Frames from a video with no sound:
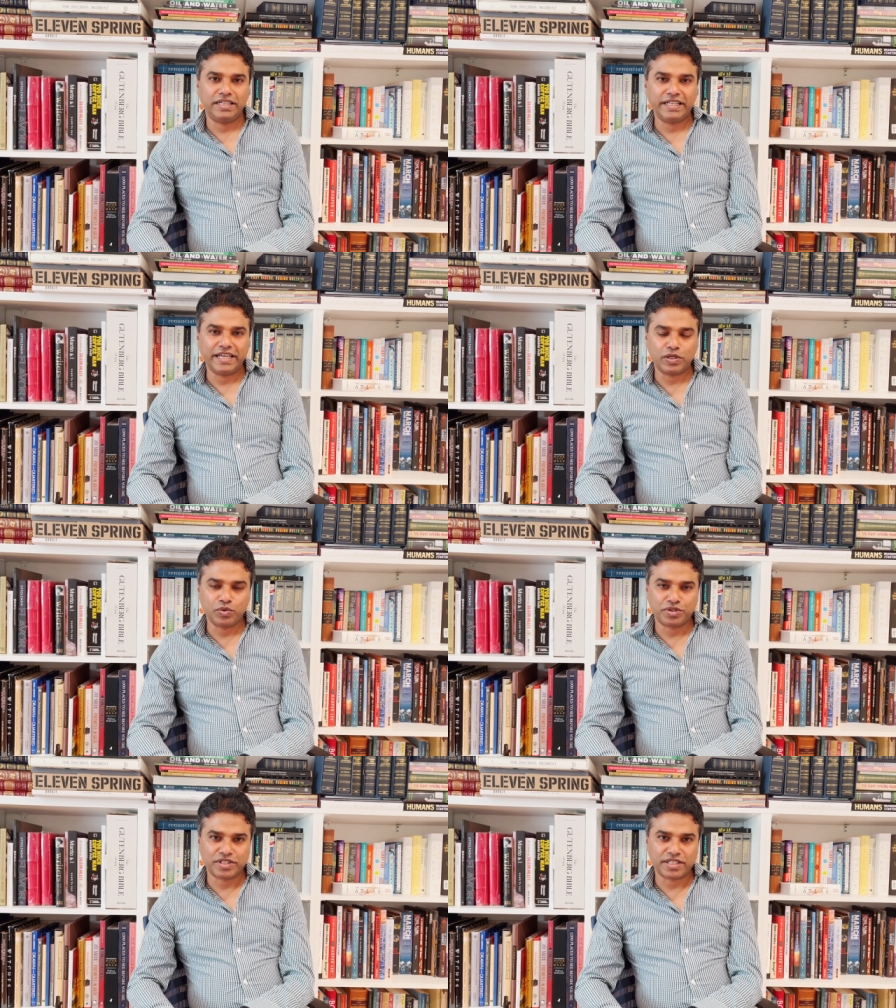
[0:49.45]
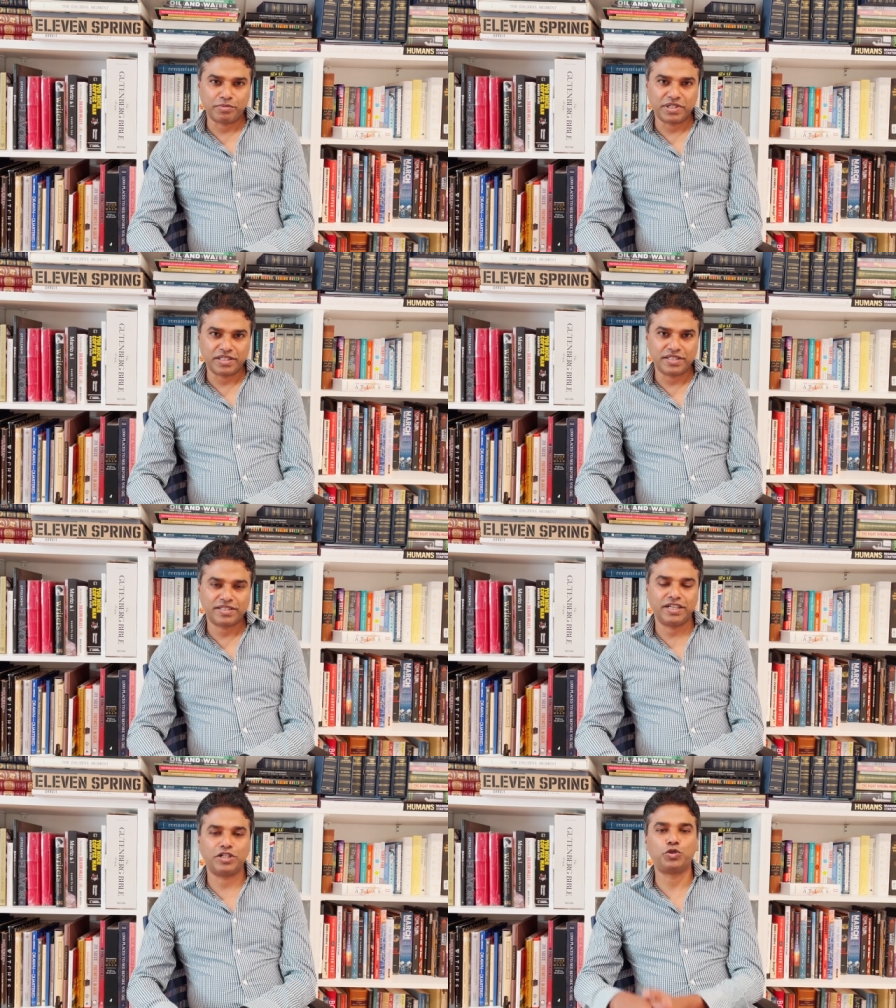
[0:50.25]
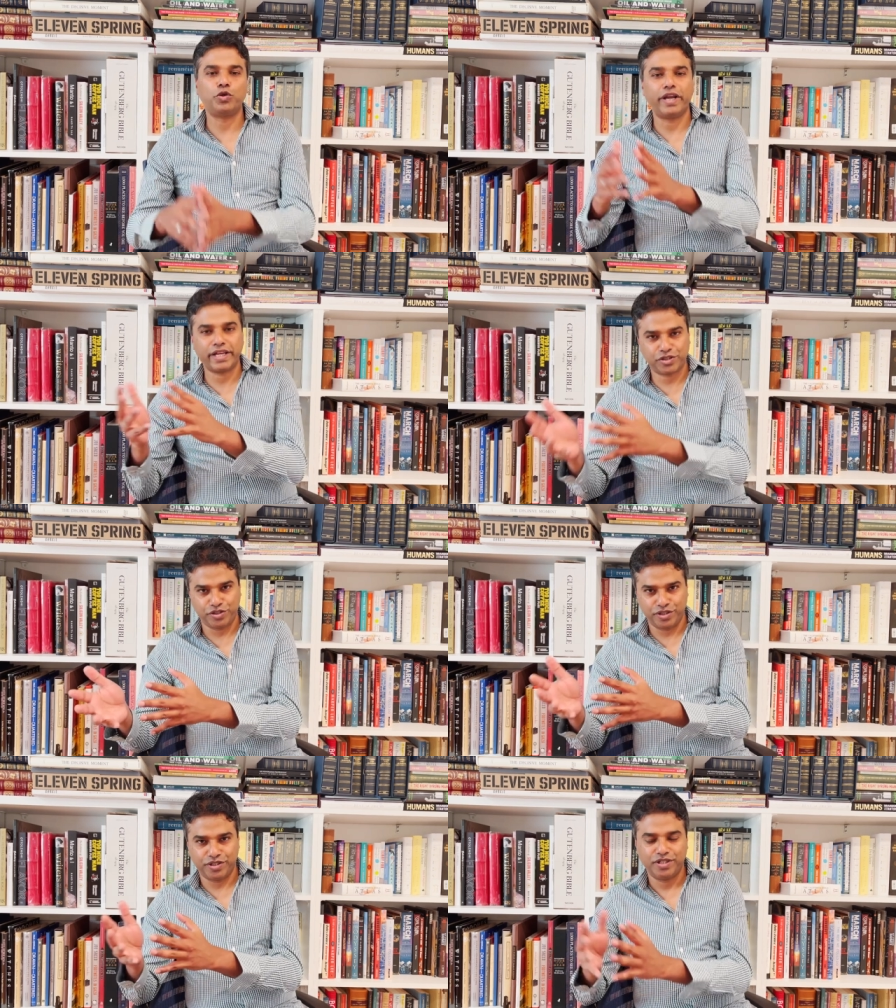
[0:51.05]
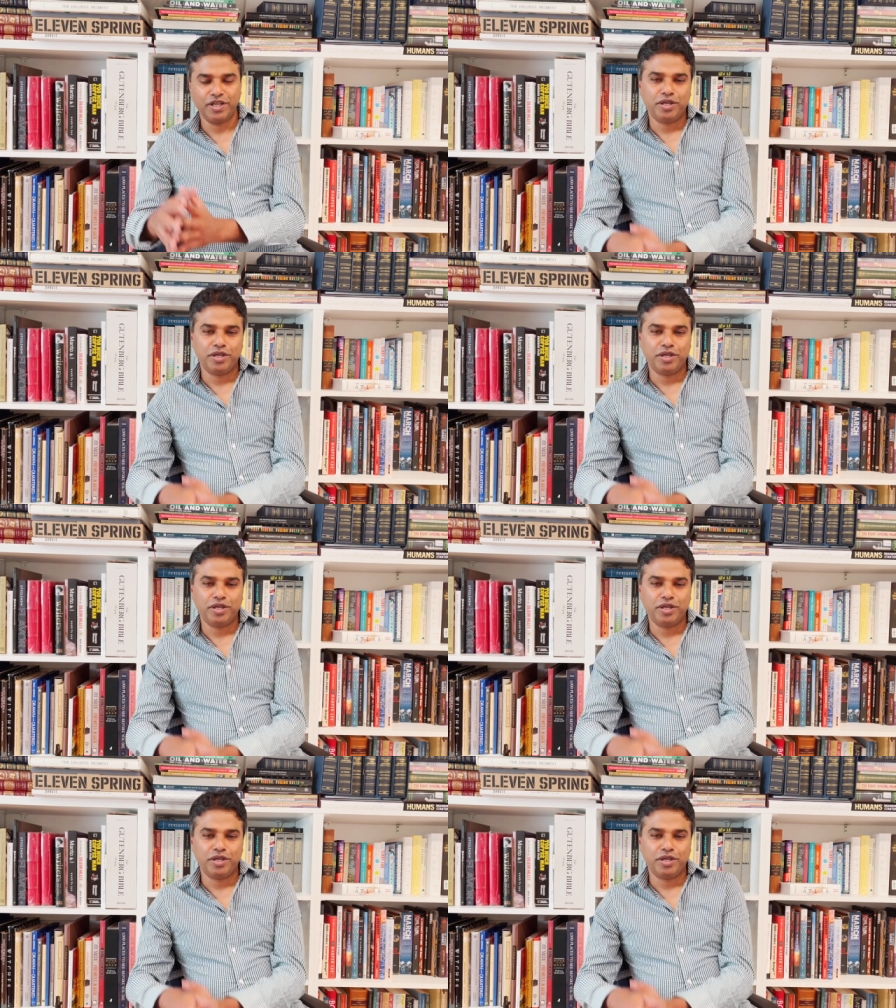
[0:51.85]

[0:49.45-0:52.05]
India Inclusion Summit this year to next year